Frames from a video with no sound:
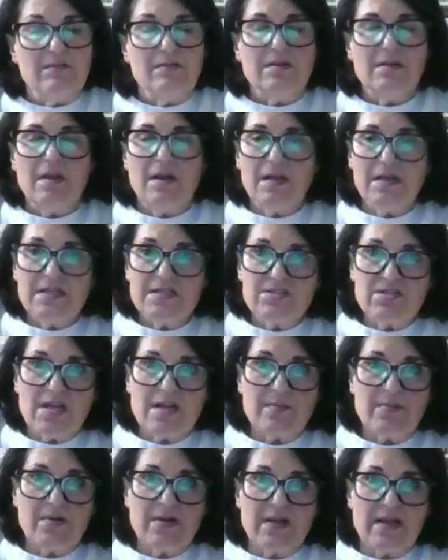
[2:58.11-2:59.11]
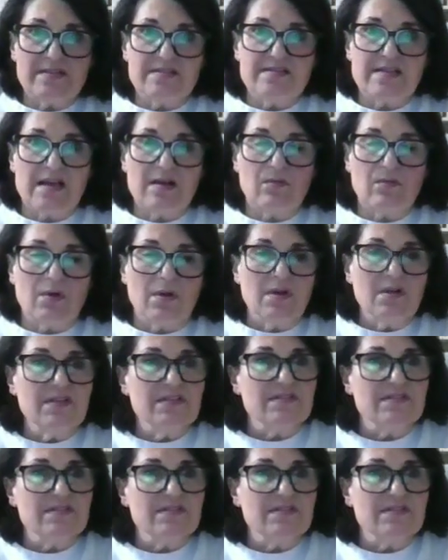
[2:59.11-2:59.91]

Not going to try to pronounce that word. It's a